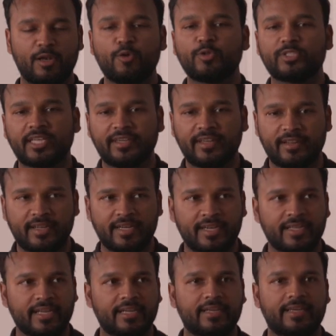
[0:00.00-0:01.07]
lose
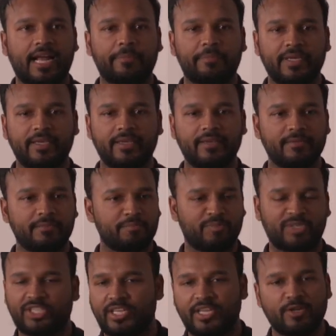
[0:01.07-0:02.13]
internet, get crappy
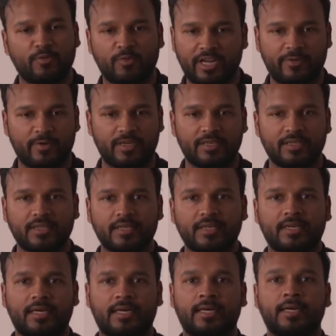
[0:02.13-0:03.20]
machine or whatever,
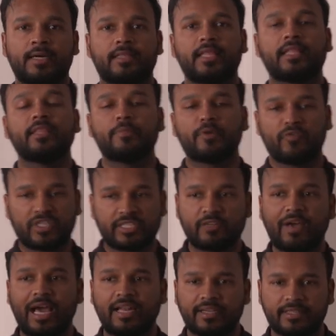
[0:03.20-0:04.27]
uh, then the professional
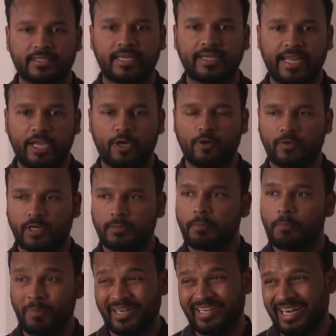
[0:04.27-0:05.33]
validators can take over.
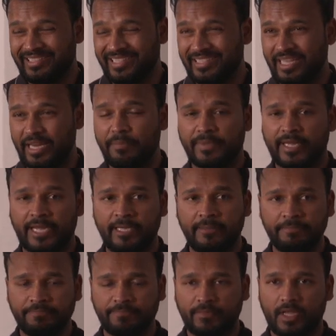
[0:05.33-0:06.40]
But at the same
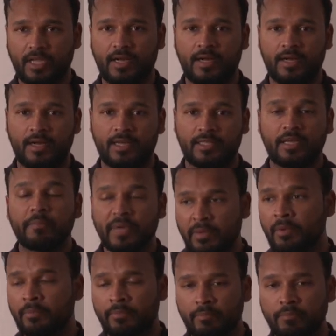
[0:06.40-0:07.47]
time, uh, the
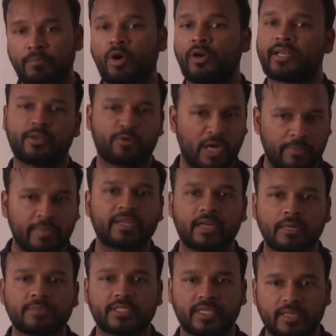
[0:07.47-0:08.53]
minimum bond requirement
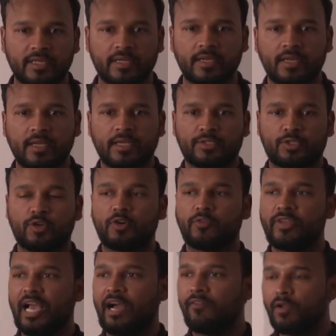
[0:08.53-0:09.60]
comes in. So
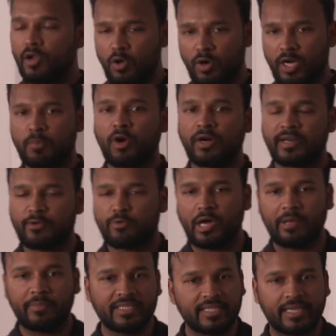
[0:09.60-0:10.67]
we have lower bond
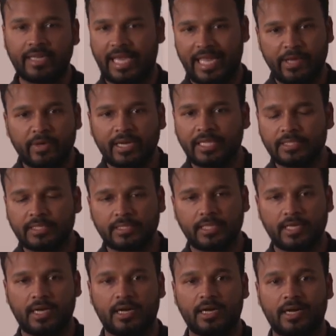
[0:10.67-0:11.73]
requirement than anyone else.
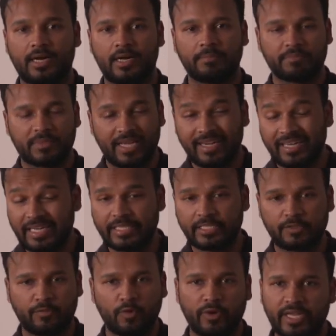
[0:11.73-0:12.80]
Uh, currently
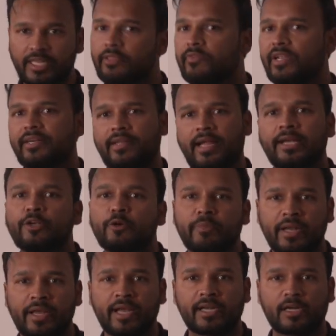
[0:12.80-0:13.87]
it's 4 ETH. We are trying to
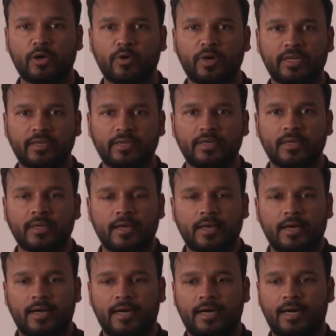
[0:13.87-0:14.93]
bring it lower
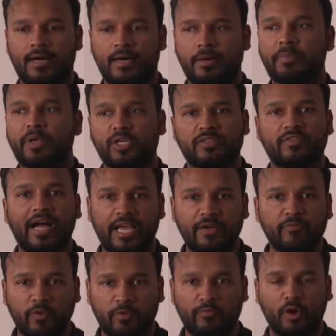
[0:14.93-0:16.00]
uh, because of
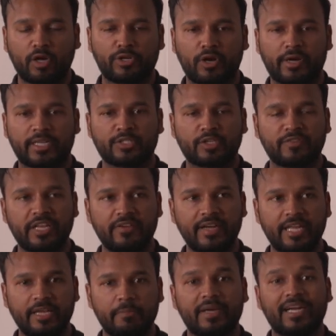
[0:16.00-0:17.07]
high fault tolerance of
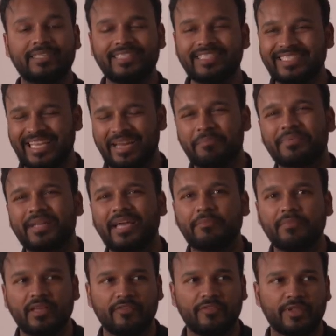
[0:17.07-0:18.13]
DVT. But at the same
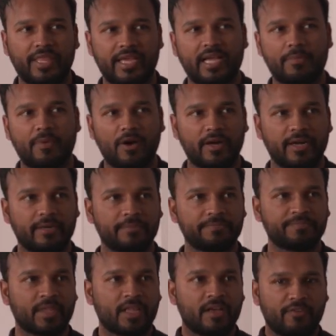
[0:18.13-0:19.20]
time, if you think about it,
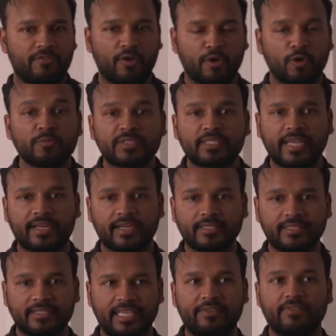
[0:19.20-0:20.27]
for
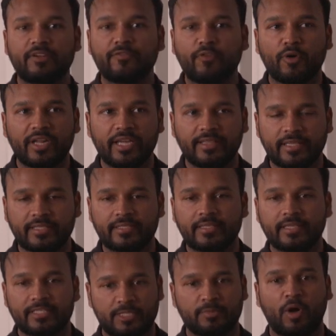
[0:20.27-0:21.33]
homestakers, even 4 ETH
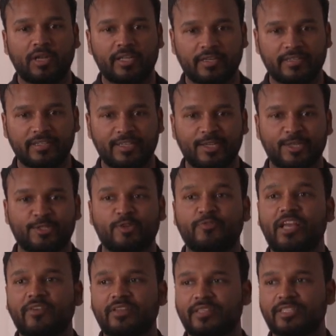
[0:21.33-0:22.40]
is smaller. So
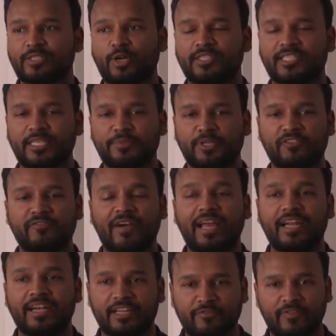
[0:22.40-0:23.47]
we have this concept of
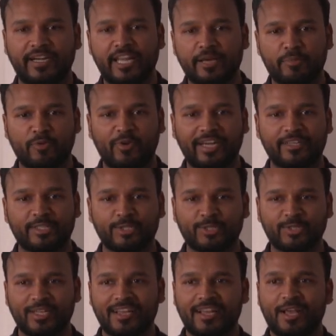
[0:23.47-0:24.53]
validator funding
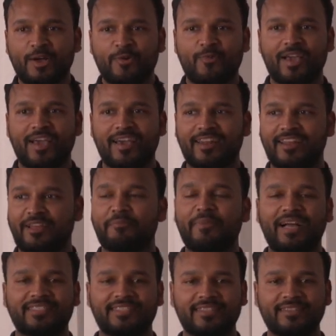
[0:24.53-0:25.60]
providers, where
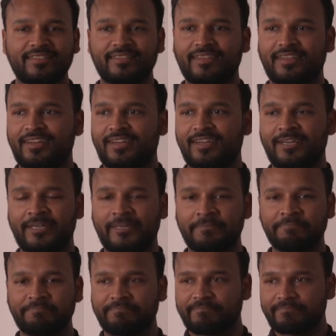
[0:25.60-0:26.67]
imagine um,